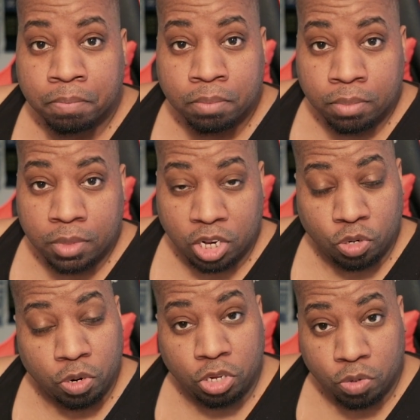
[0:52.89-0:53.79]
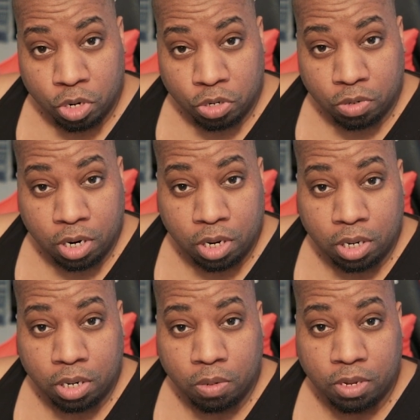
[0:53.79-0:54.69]
S22 Ultra
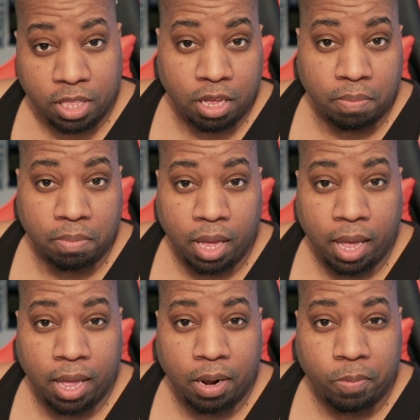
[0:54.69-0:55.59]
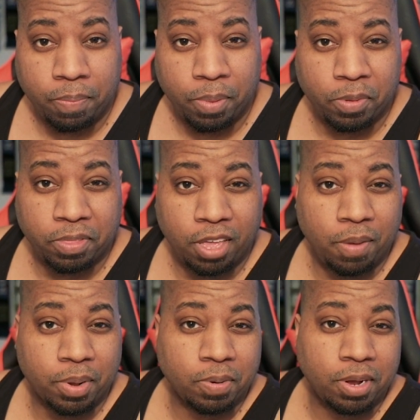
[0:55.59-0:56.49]
with him, and we both came
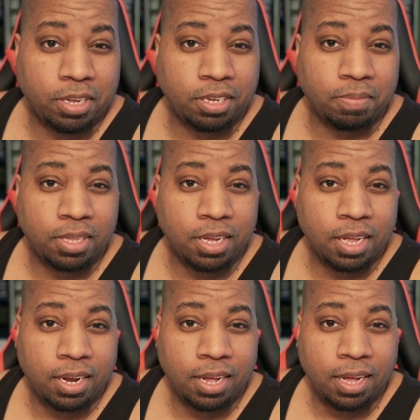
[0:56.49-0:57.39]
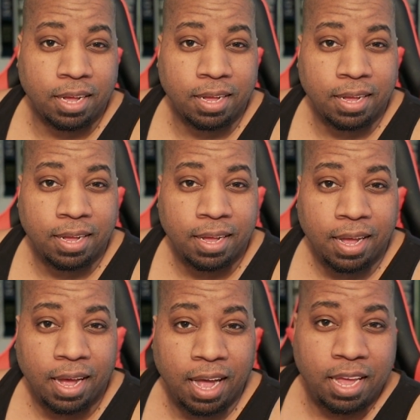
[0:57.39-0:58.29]
across something, and
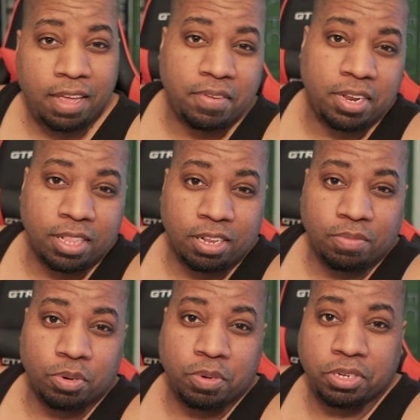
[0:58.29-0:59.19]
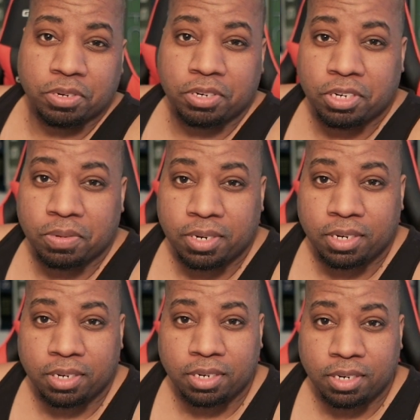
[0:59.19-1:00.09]
I even did a little more research into it
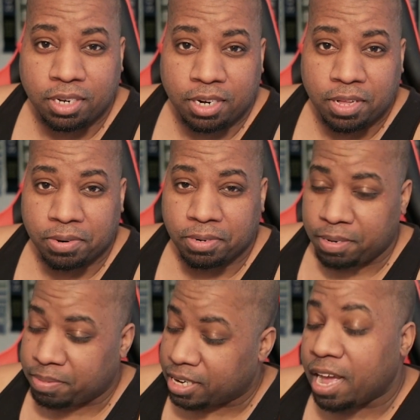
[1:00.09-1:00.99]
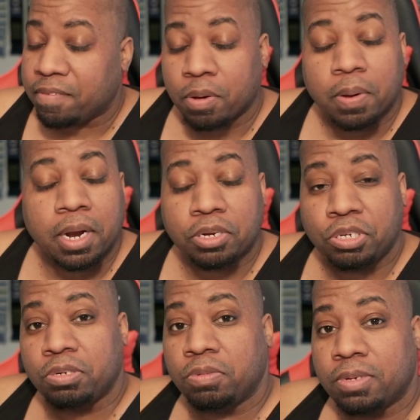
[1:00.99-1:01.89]
and did another deep dive going out
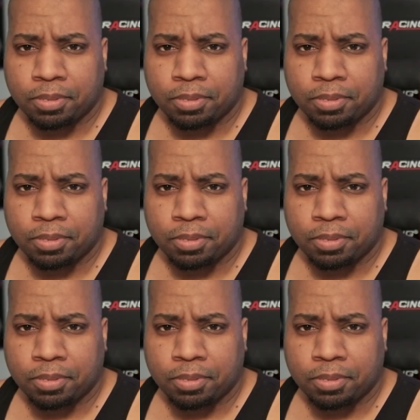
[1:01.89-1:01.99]
shooting with it.